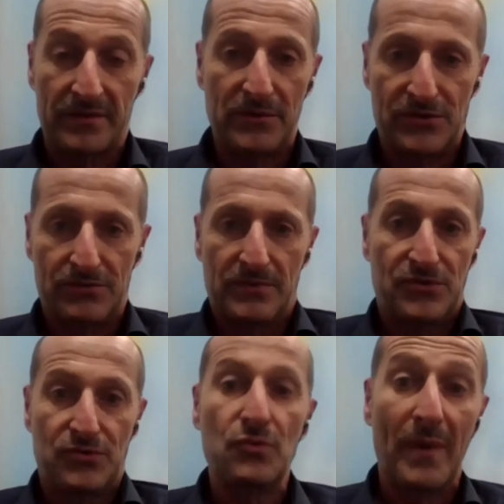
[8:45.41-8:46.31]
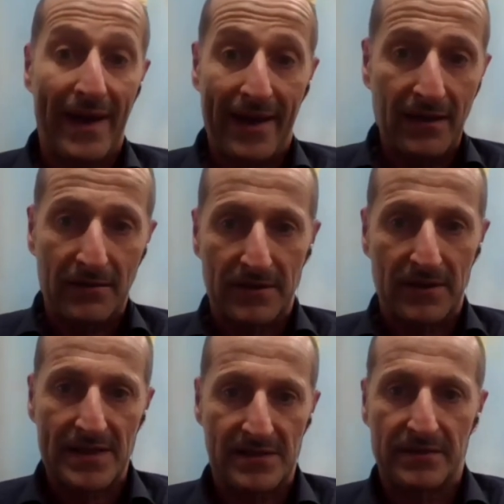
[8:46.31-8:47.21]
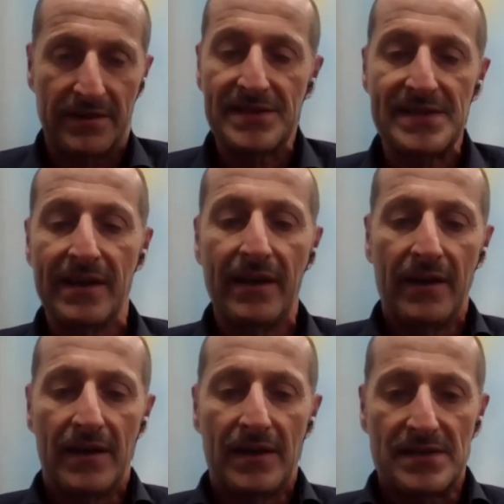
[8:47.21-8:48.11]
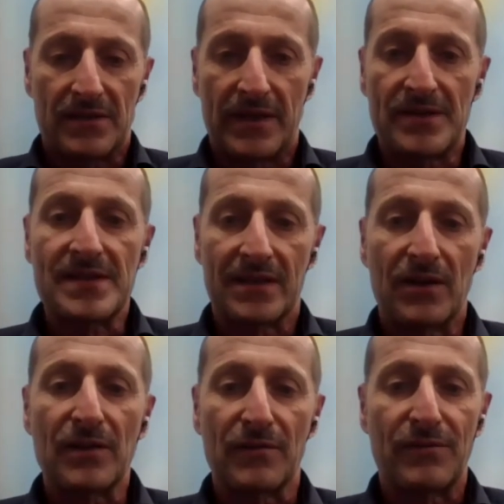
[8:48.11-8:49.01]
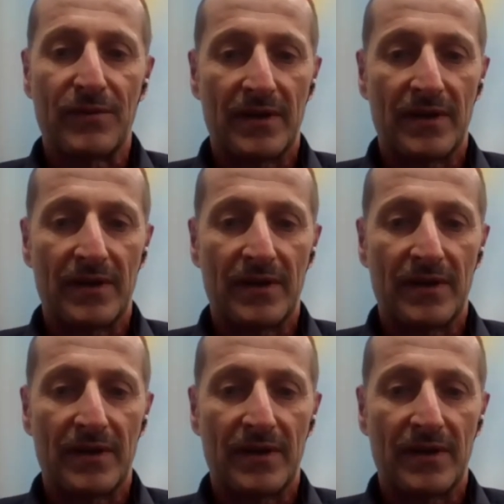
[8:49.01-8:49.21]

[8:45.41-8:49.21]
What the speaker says: which grew by hell over the last 2 years. So there's a lot of